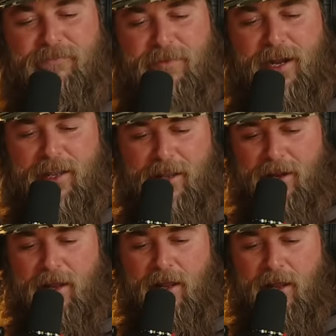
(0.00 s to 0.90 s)
but I can't.
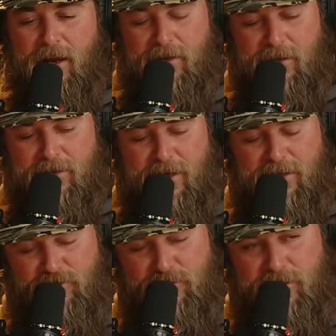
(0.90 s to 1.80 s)
Like this
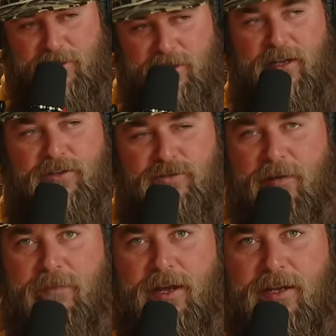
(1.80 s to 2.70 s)
thing's this gun's
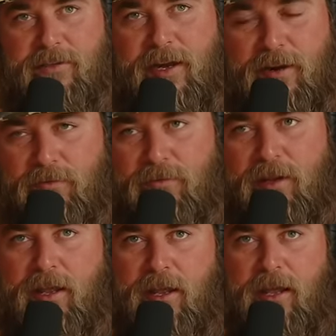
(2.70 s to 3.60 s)
drive me nuts, and I don't.
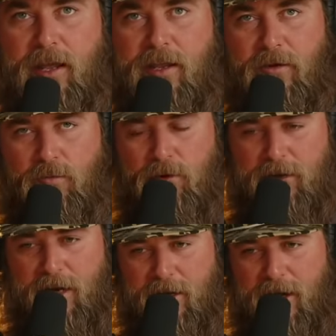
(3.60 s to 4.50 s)
You know, we're
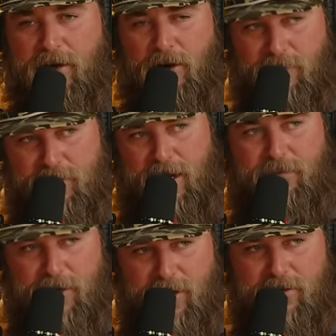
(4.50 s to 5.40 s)
dedicating all of our
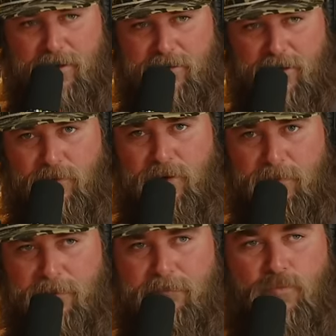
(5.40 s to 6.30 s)
time to hunting, so I don't want to
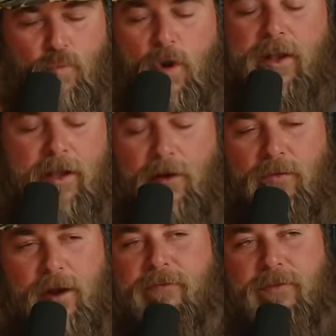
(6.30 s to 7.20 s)
be working on
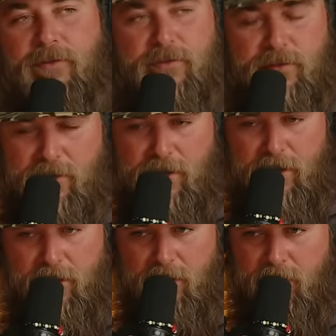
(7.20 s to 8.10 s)
rifles.
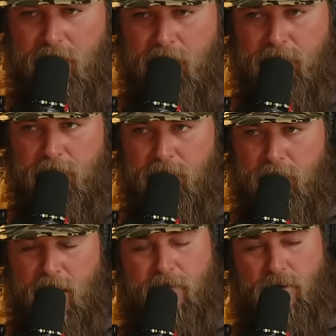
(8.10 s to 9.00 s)
Uh,
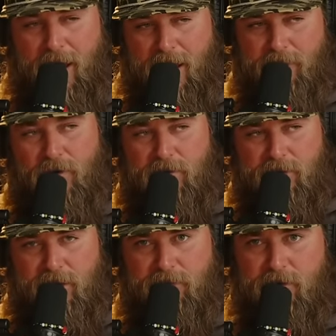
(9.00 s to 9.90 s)
even though I have all the
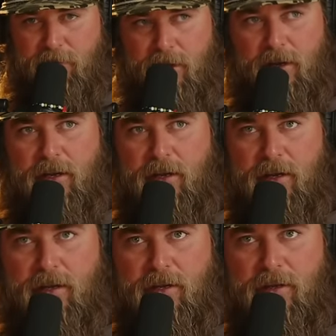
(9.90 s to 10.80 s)
stuff to completely
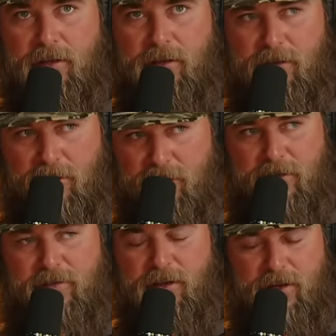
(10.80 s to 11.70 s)
clean
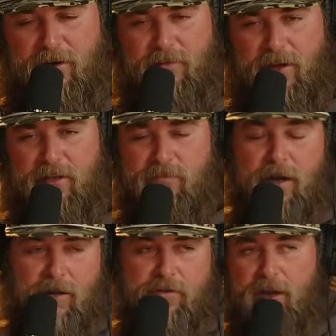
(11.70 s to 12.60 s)
this thing and everything else, but
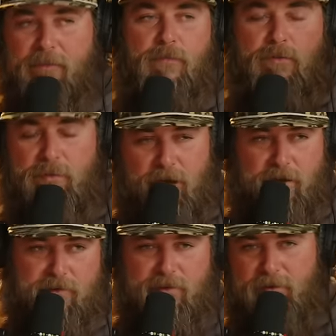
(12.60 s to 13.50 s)
I also have multiple
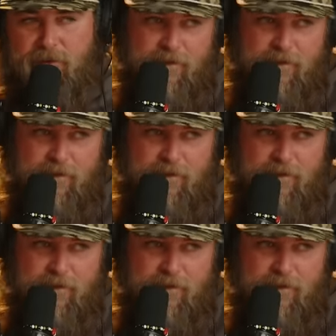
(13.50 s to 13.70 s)
guns, so